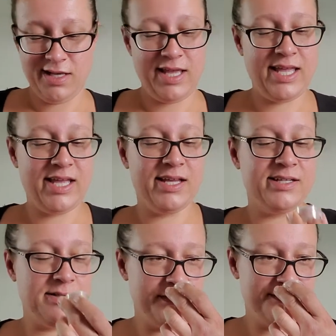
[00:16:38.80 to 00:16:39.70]

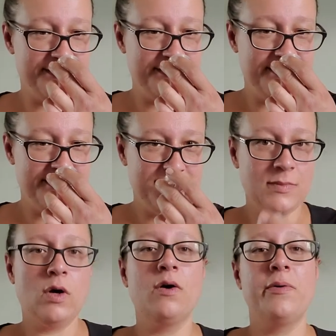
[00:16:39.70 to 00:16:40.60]
And,
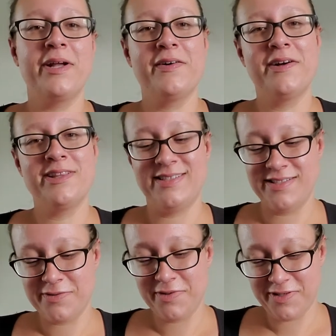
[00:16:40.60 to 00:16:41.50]
oh my god, this is
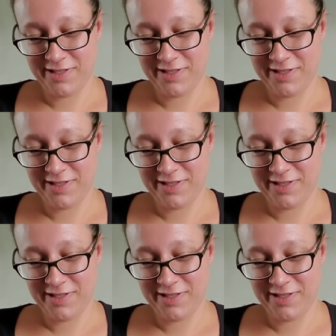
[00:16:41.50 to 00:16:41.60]
so good.